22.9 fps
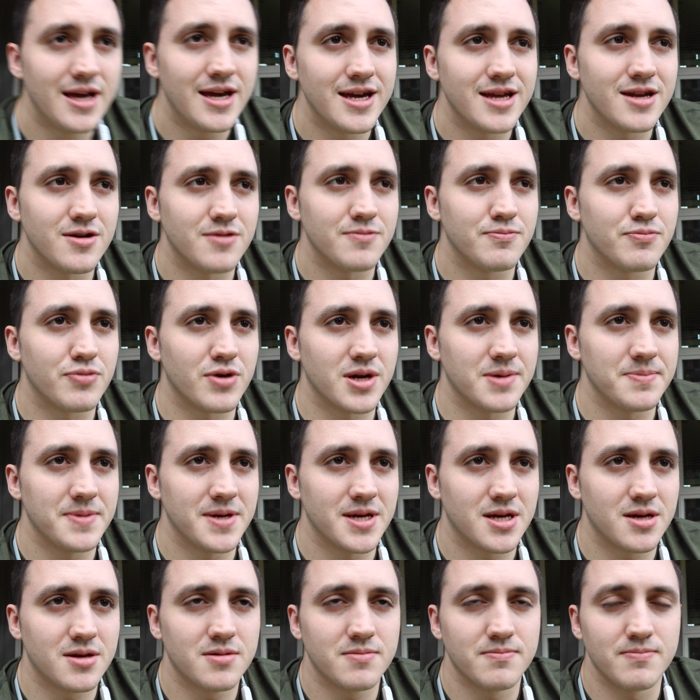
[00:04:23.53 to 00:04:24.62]
It'll bring
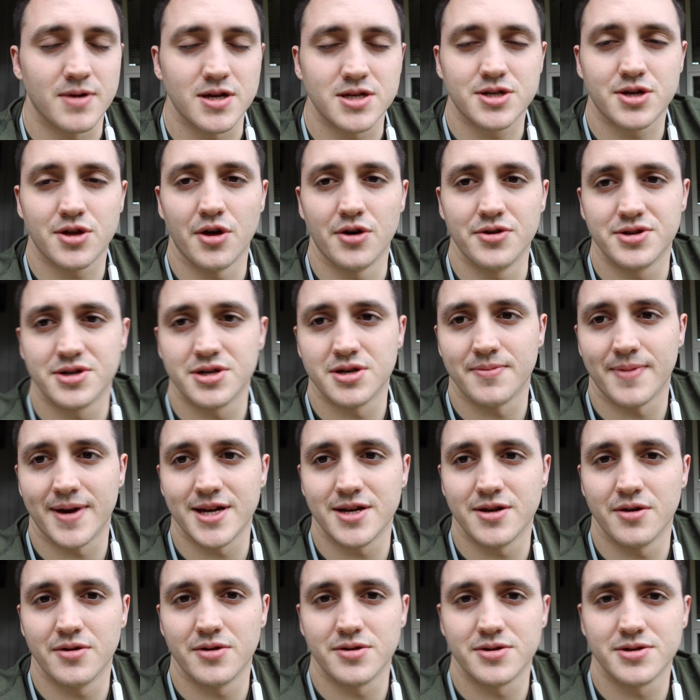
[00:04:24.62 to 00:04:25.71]
me much closer to my
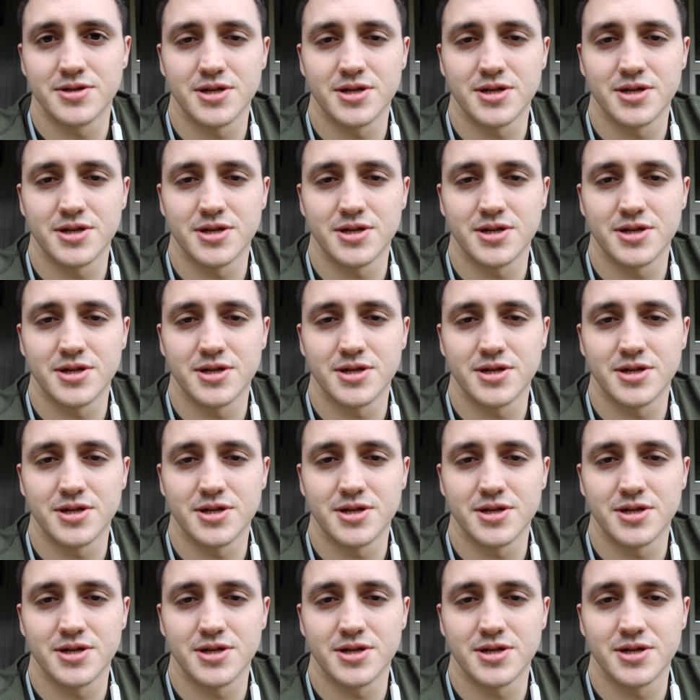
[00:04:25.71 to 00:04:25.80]
total.